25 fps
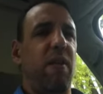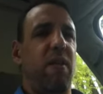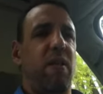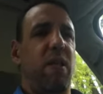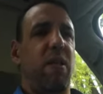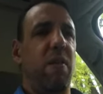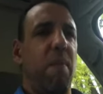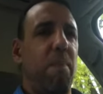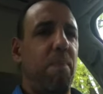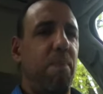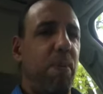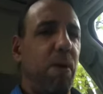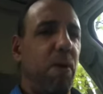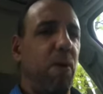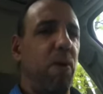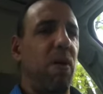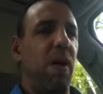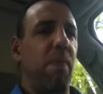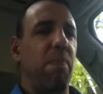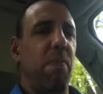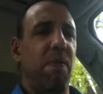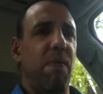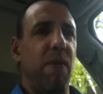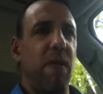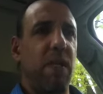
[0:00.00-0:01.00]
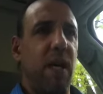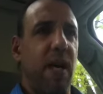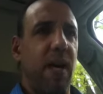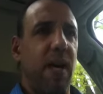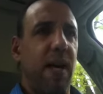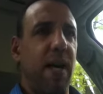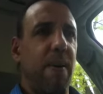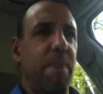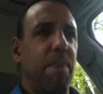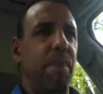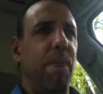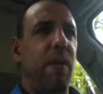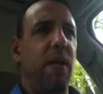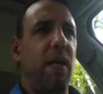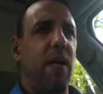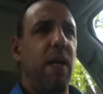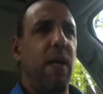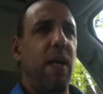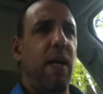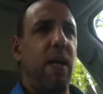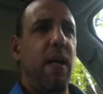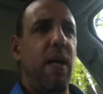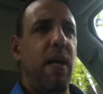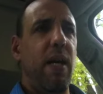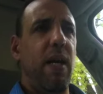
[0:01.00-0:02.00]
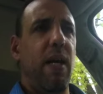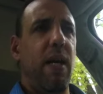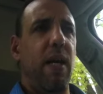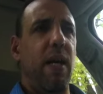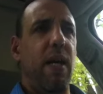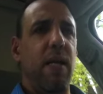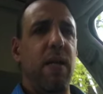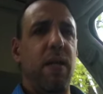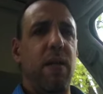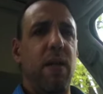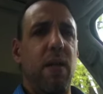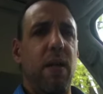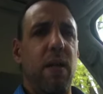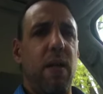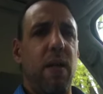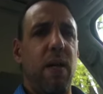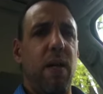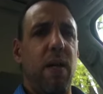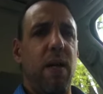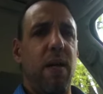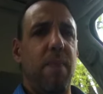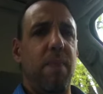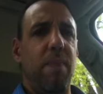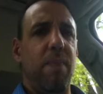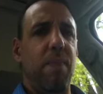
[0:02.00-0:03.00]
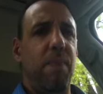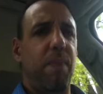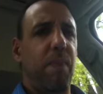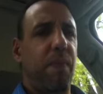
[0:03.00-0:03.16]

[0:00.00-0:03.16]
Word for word: It seemed to build up over time, and um,